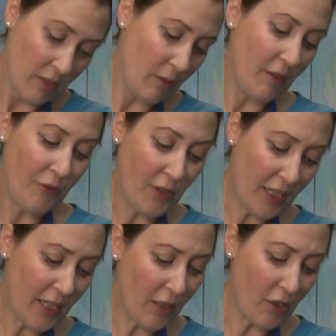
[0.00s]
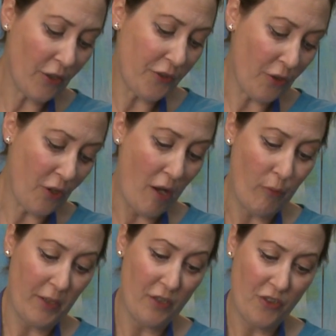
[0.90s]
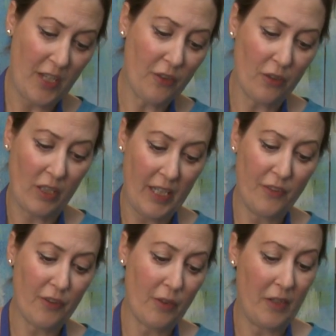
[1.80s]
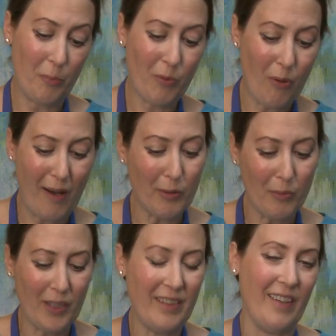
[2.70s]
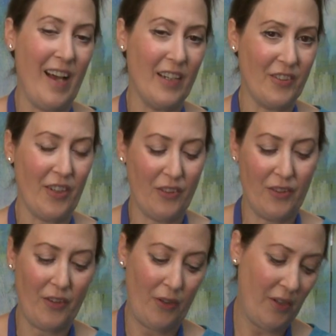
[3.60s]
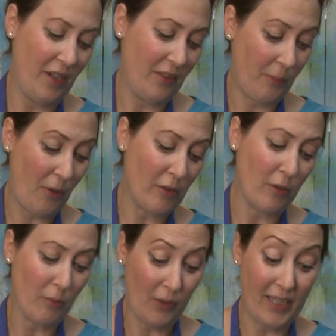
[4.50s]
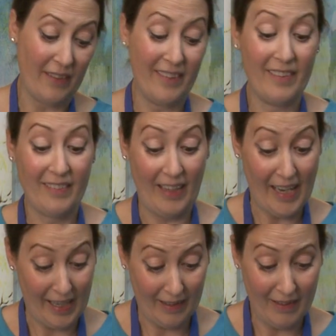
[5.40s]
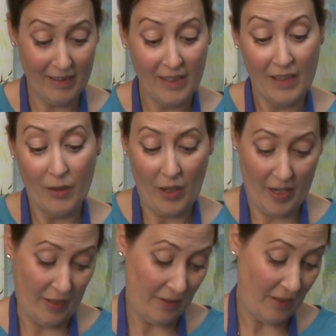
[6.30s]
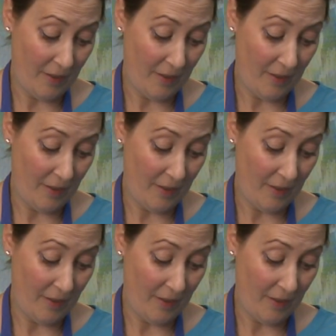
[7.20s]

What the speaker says: Well, if you're not getting all the dirt off with a gentle cleanser, it's probably not just dirt. It's probably a stain. And